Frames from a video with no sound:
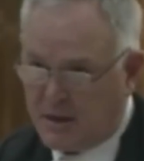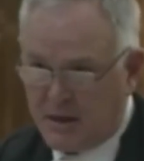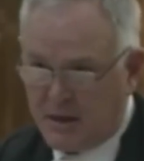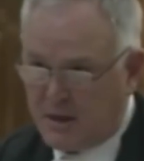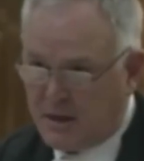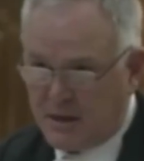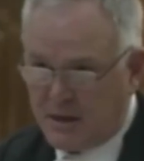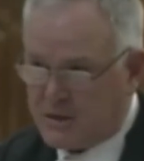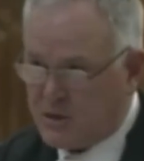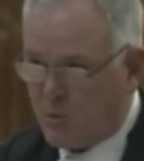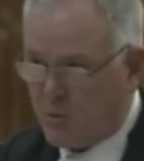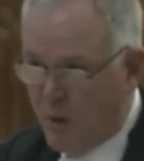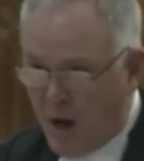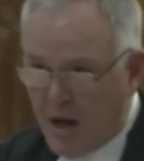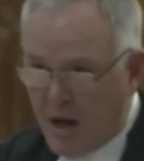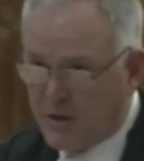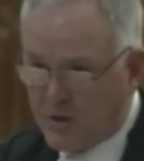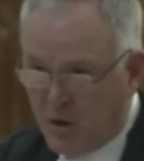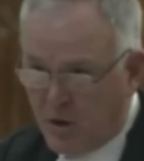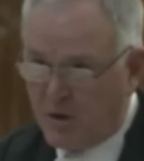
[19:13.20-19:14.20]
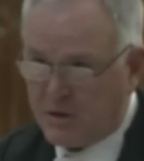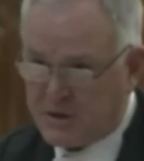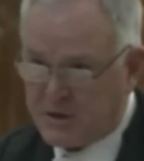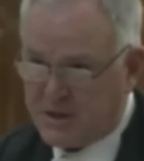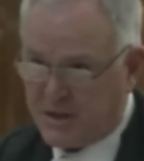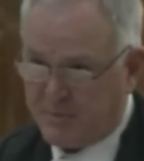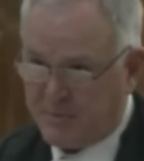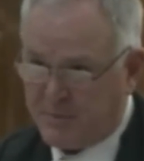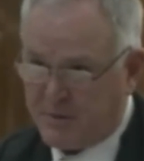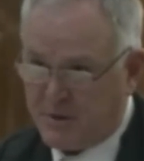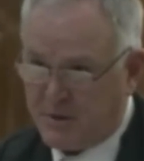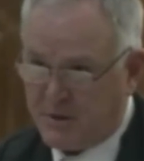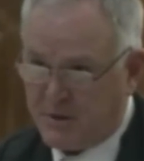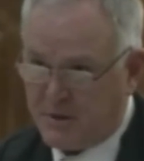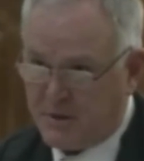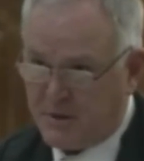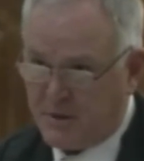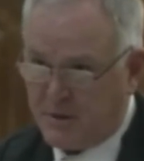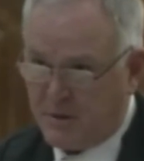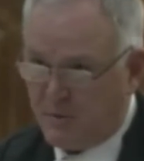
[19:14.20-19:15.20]
it's a wide concept,
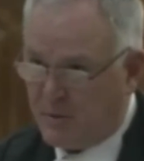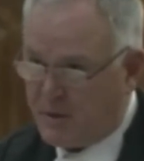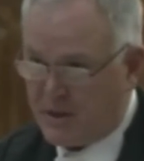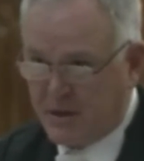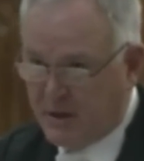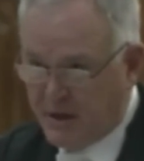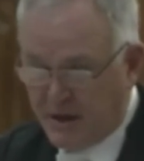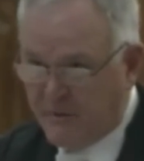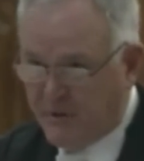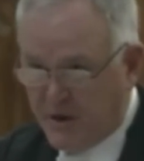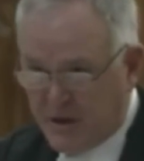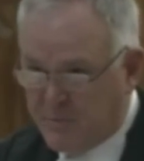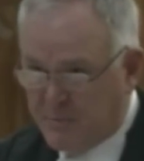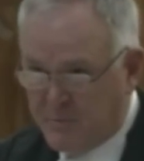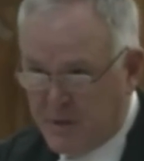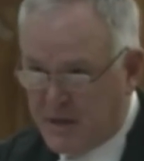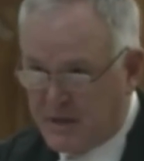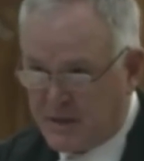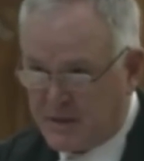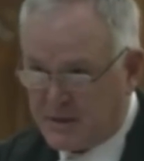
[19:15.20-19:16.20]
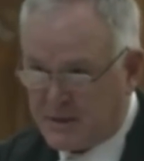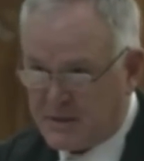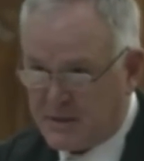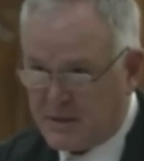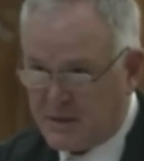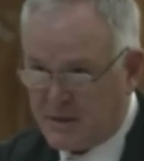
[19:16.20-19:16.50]
whatever it means.